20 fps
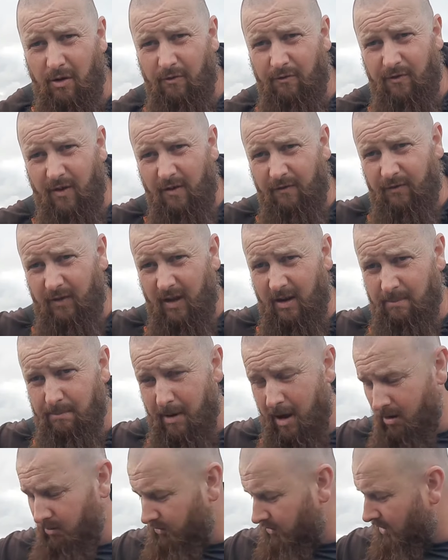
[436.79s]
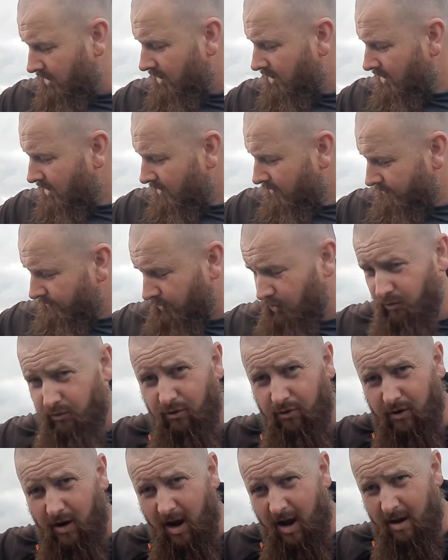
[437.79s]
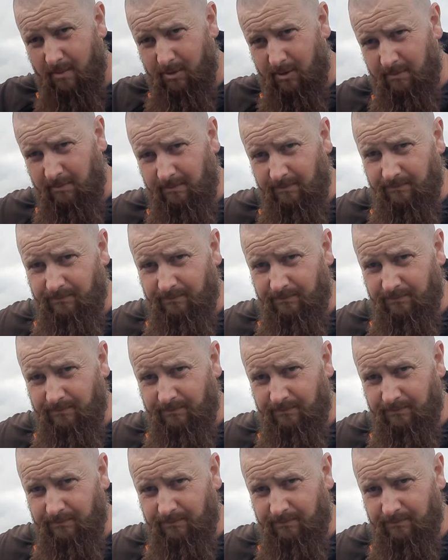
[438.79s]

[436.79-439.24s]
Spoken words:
of 15 pound fluorocarbon,